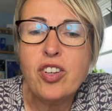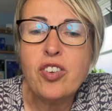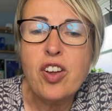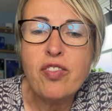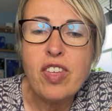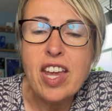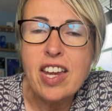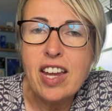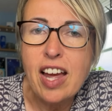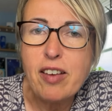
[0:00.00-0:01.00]
you know, they
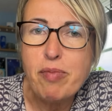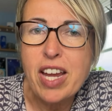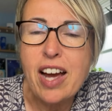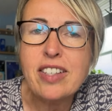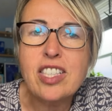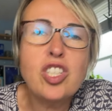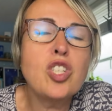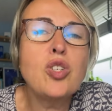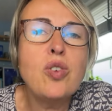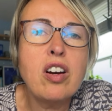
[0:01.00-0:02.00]
can be added
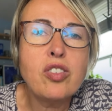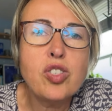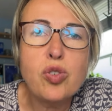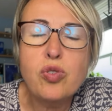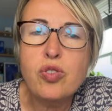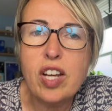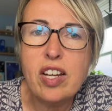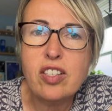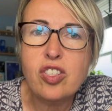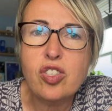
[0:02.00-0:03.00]
to our
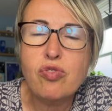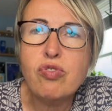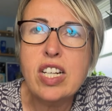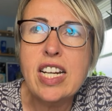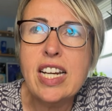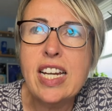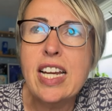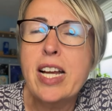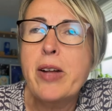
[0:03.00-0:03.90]
toolkit to really